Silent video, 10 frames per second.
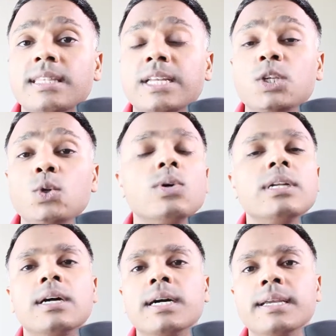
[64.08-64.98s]
that you and
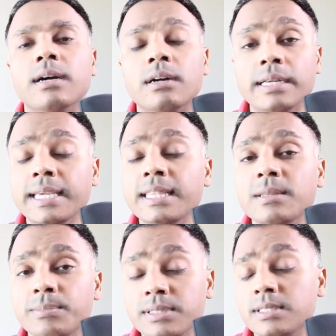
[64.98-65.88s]
I are in the
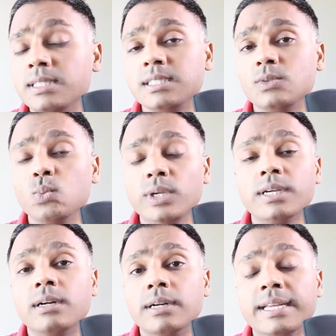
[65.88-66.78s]
position we
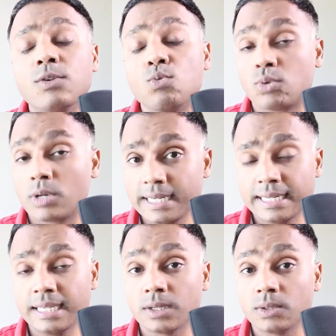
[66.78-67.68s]
are in right
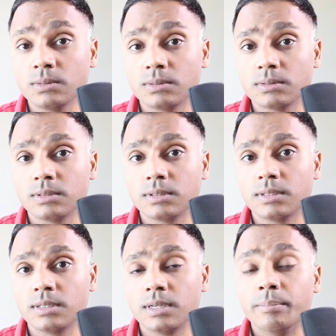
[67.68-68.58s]
now
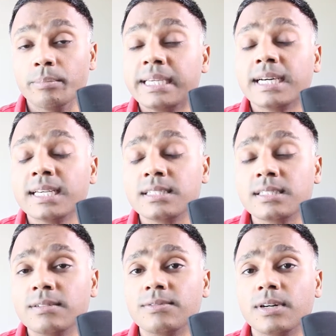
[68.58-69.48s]
because
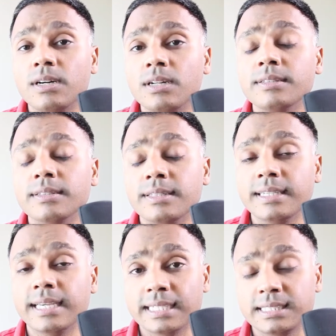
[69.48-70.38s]
of all the
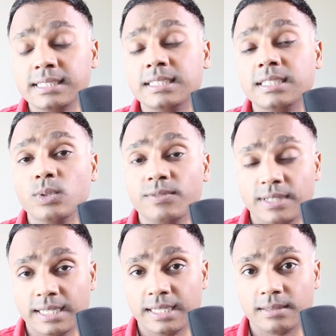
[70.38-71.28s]
actions that we've
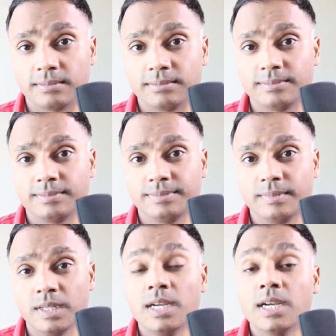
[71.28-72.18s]
taken.
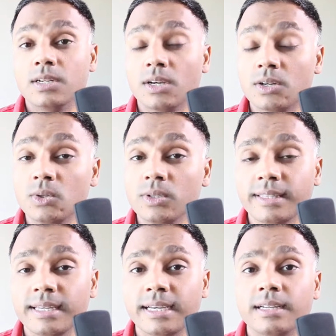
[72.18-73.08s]
Not only
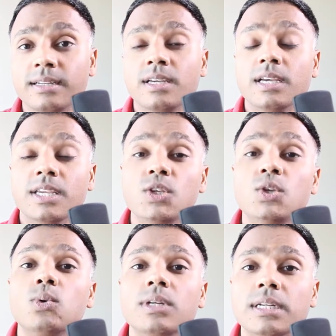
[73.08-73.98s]
that,
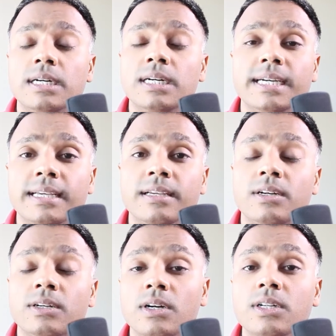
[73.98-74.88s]
you and I
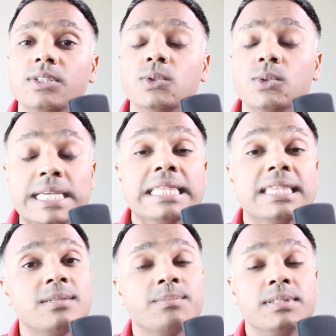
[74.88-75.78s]
are also in
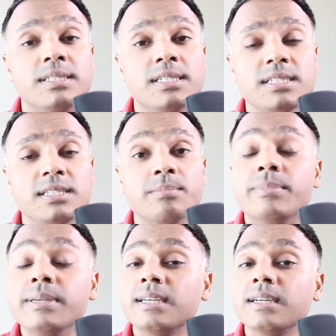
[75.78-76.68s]
this position
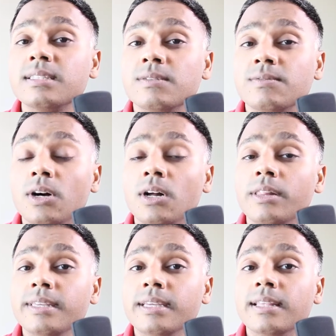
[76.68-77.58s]
because of all
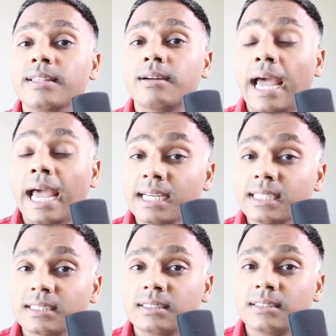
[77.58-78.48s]
the other
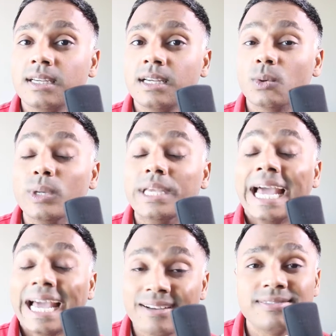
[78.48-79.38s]
actions we
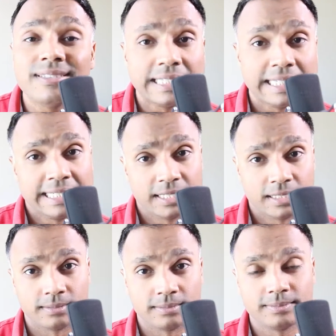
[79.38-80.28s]
haven't
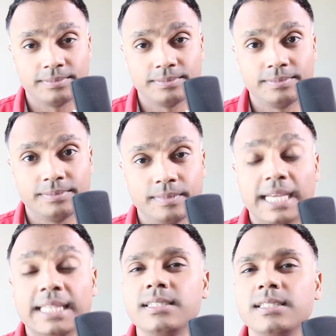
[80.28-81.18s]
taken.
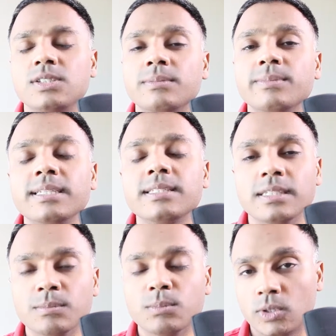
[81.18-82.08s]
And this is tremendously
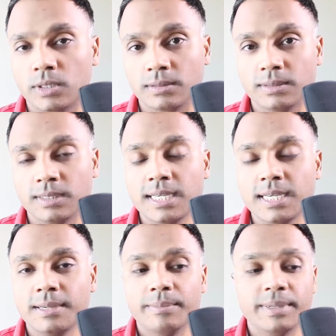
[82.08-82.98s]
important
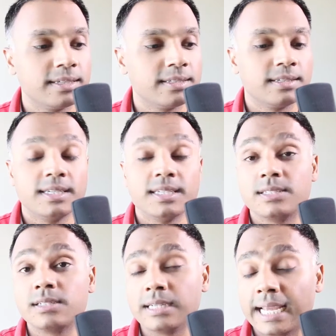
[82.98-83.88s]
because
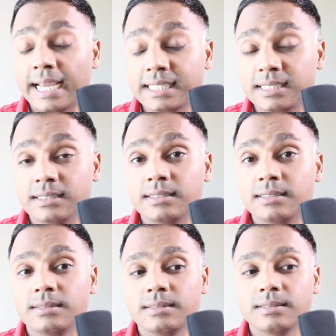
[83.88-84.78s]
certain actions
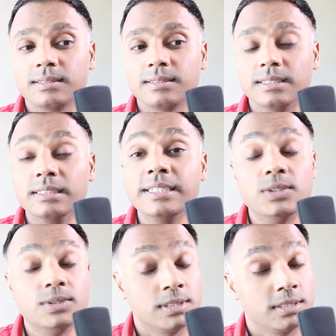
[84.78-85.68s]
lead
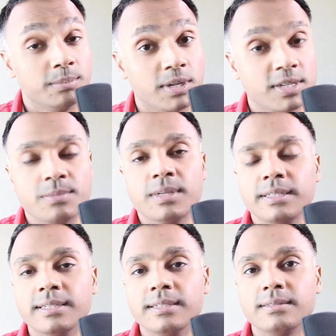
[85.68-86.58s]
to certain
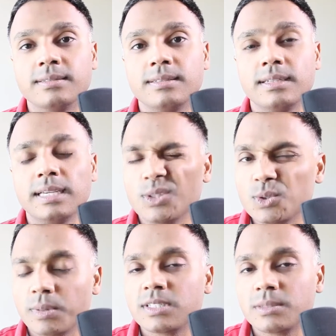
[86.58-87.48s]
possibilities, and those
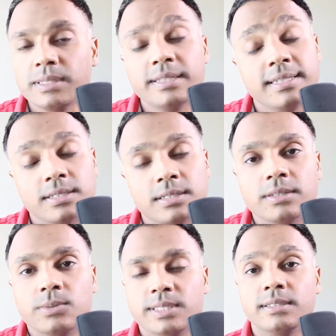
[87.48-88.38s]
possibilities are the
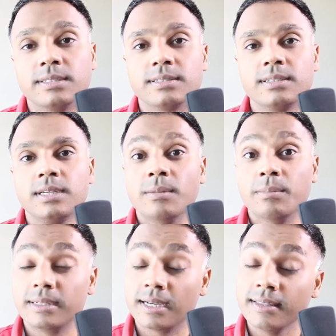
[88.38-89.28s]
results.
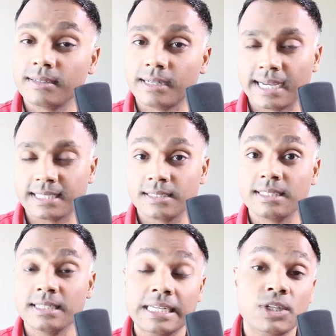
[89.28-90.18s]
But other actions
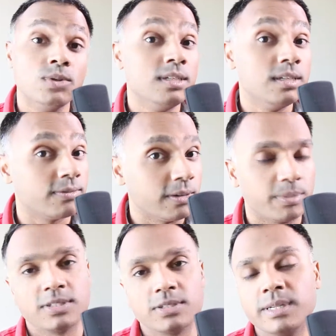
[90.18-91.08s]
lead to different
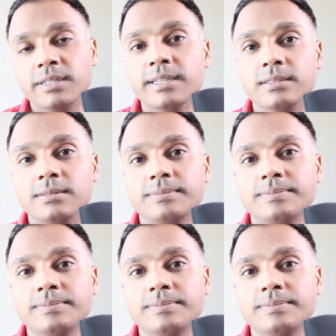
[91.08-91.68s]
possibilities.